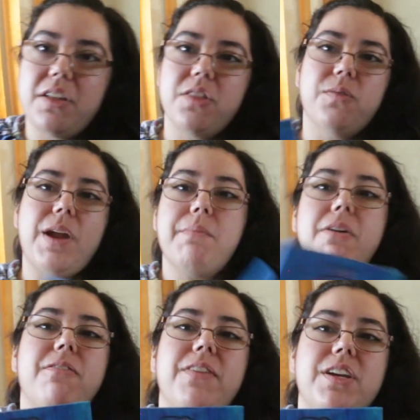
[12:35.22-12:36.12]
the
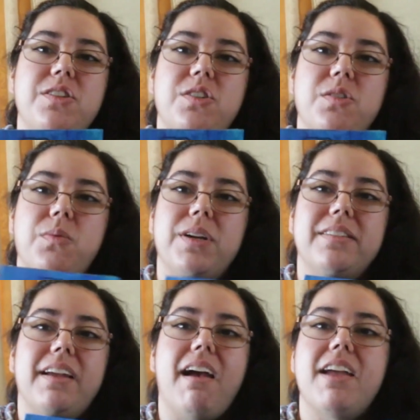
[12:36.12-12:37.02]
rainbow fish, where it's
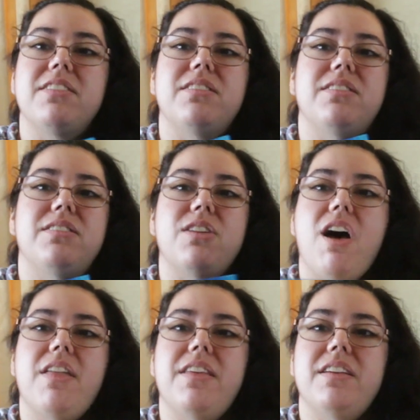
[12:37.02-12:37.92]
like, I just
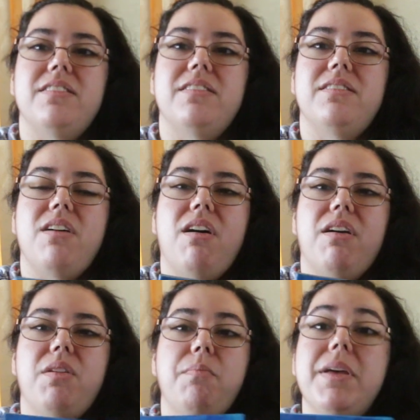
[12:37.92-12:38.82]
saw this
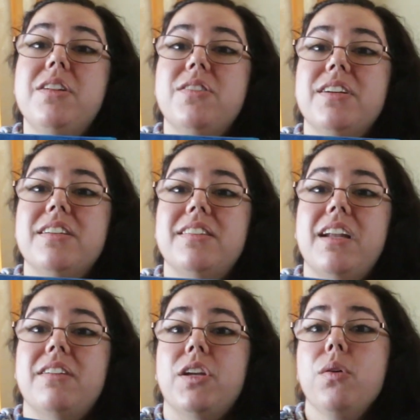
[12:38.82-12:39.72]
on Pinterest and
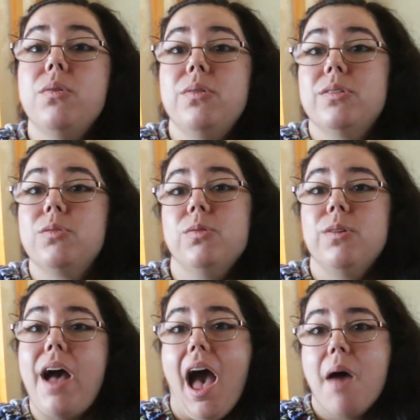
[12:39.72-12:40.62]
I was like, ooh, this
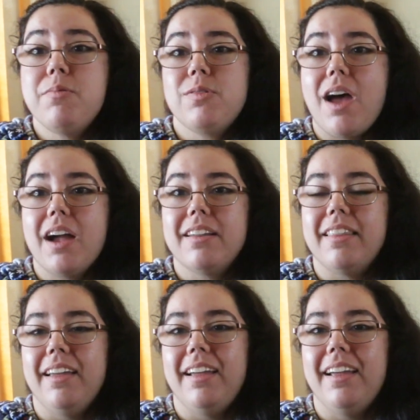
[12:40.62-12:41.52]
cool abstract
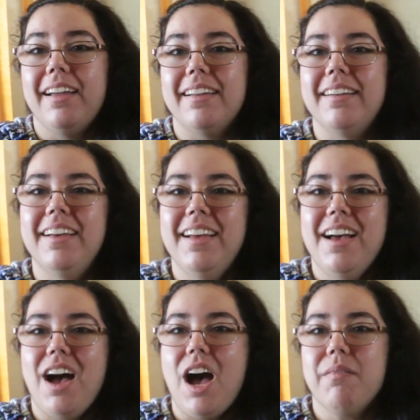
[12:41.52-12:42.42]
thing, and
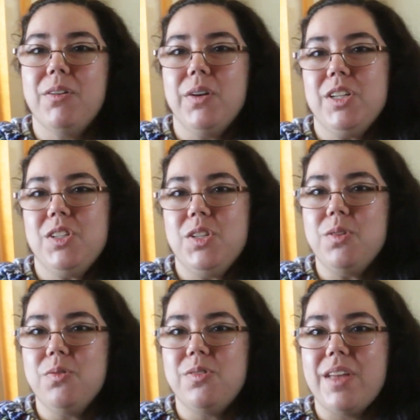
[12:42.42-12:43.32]
I'm going to
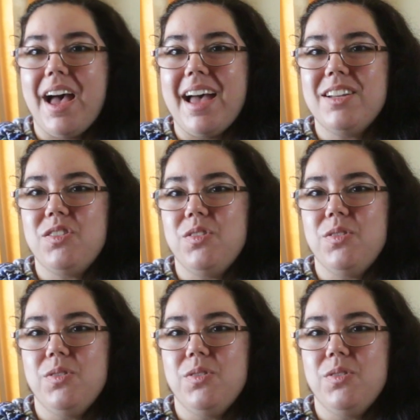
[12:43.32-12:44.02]
use that to